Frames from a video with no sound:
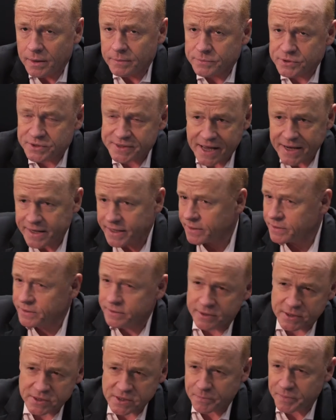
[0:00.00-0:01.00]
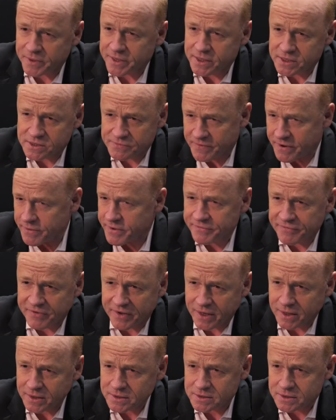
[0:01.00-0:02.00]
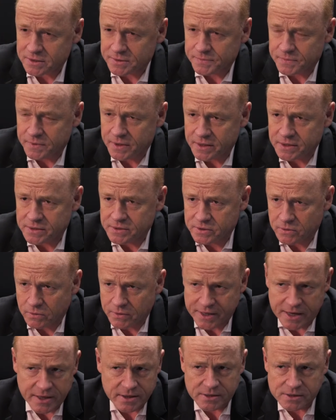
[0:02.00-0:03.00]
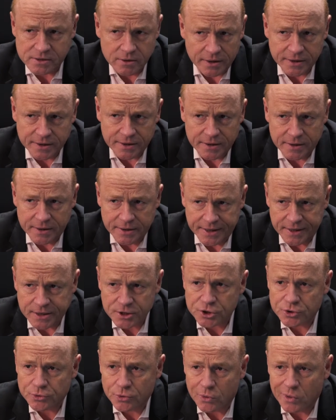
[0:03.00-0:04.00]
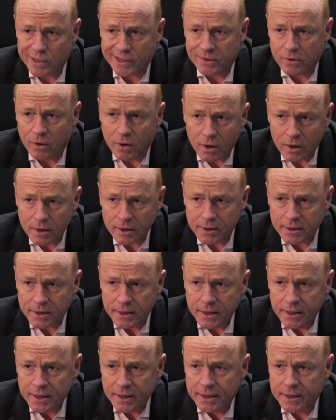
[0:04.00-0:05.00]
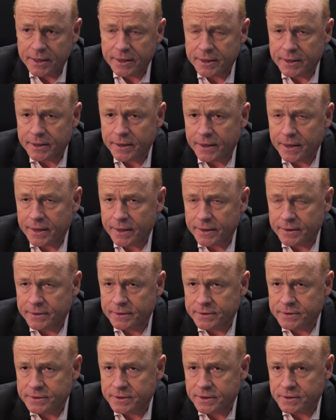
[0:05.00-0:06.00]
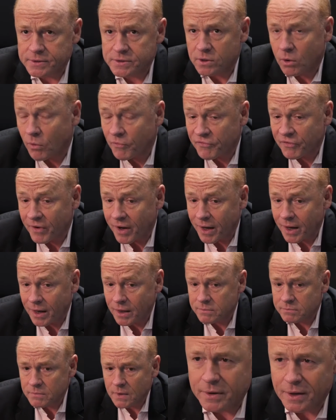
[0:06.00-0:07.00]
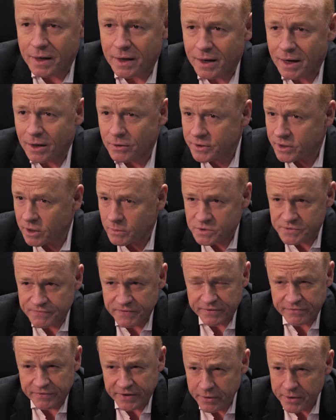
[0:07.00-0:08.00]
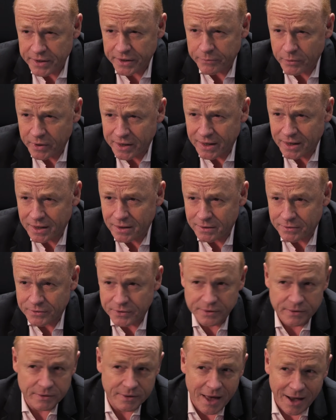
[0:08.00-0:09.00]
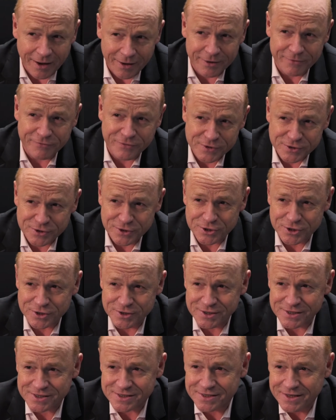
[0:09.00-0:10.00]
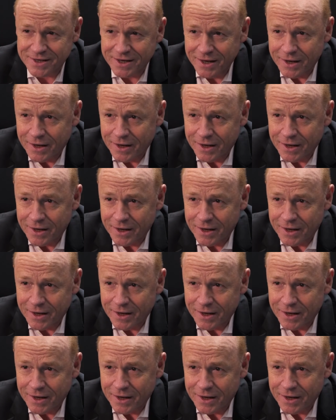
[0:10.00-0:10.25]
staining disappears very fast, so that is not an issue at all here. And so far, outcomes were very well. The younger physicians